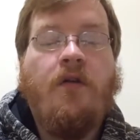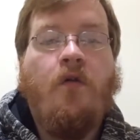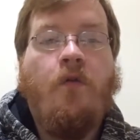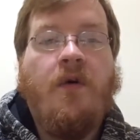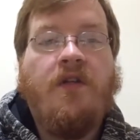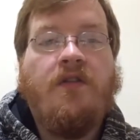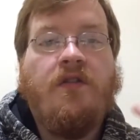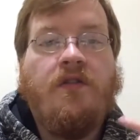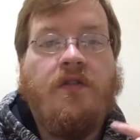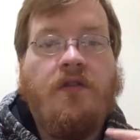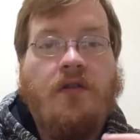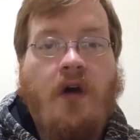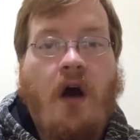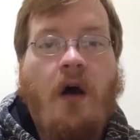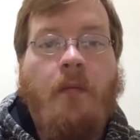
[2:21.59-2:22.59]
you must
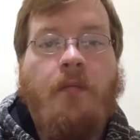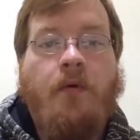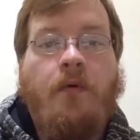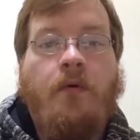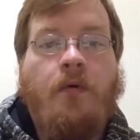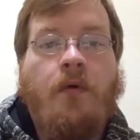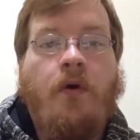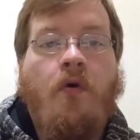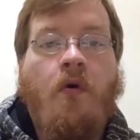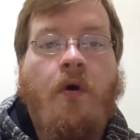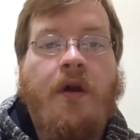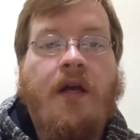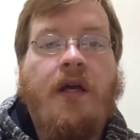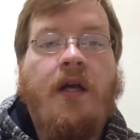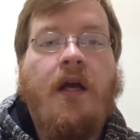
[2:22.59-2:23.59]
stop the
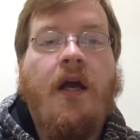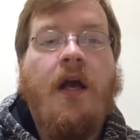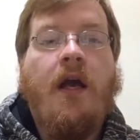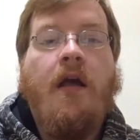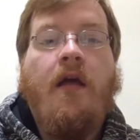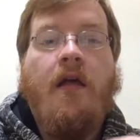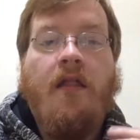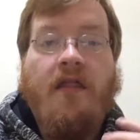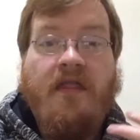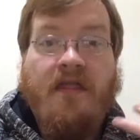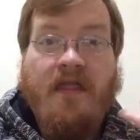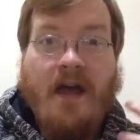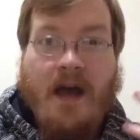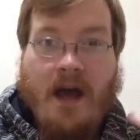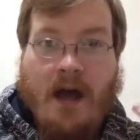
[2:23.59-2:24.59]
recording,
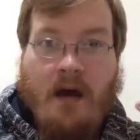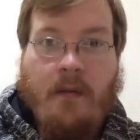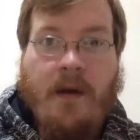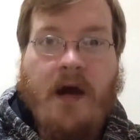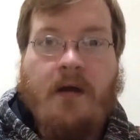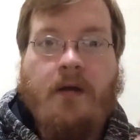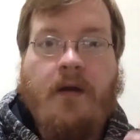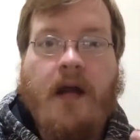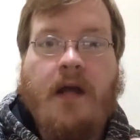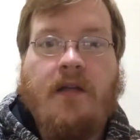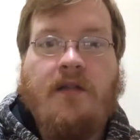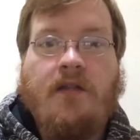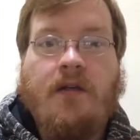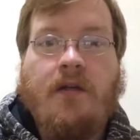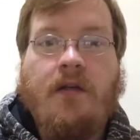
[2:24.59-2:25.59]
think about your
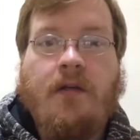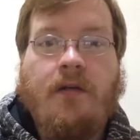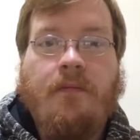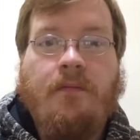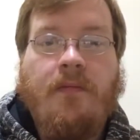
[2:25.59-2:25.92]
answer.